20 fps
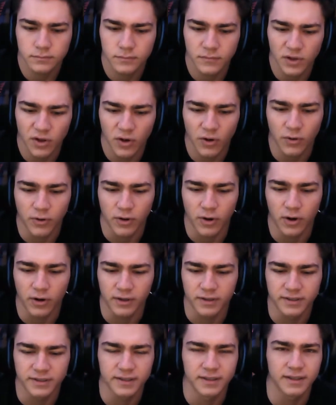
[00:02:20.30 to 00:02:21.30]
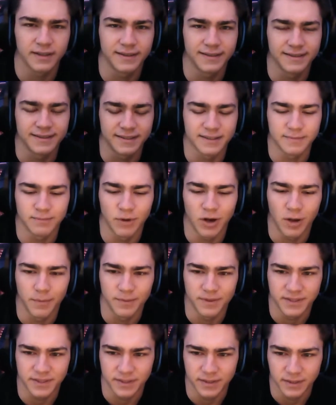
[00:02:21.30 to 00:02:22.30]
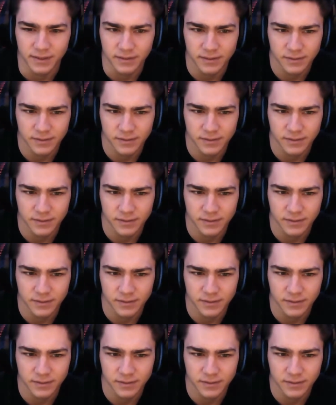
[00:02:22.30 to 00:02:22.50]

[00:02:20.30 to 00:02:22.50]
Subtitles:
Oh god, it is his mom, isn't it?